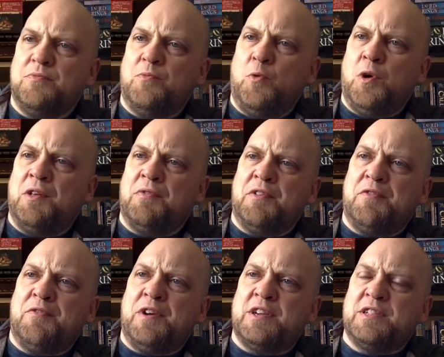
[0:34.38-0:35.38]
one of the
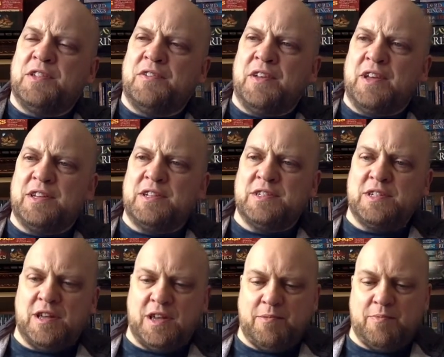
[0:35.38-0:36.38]
first things
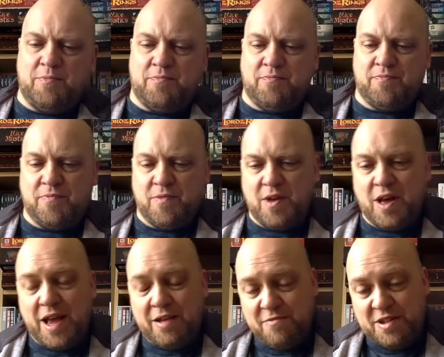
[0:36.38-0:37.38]
I
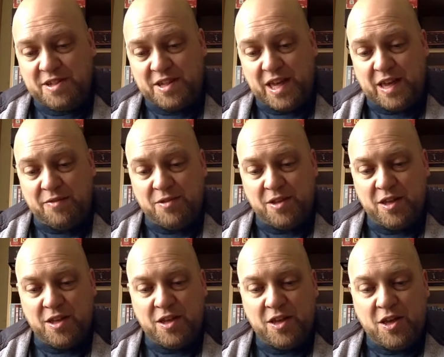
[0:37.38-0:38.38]
received
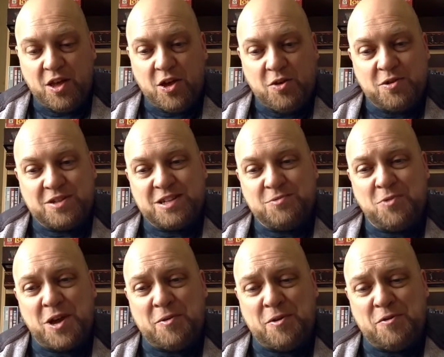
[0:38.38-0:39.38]
was this
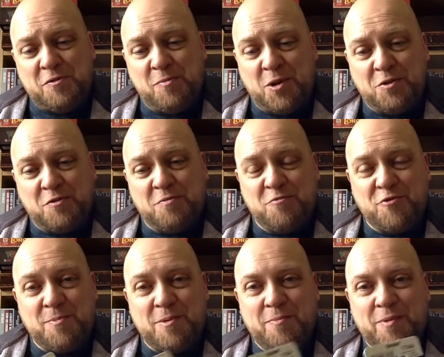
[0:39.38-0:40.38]
werewolf model from
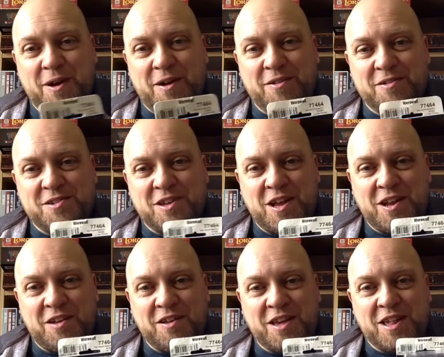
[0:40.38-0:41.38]
Reaper Bones,
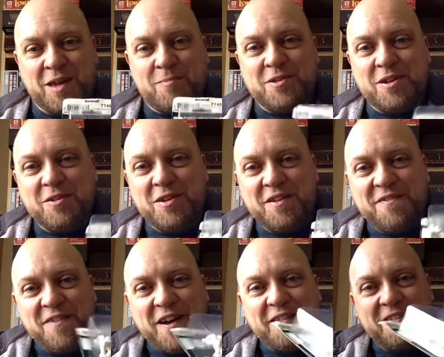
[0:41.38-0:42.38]
and I think he's absolutely
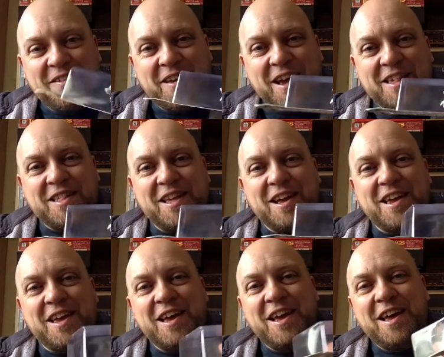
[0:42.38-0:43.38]
fantastic.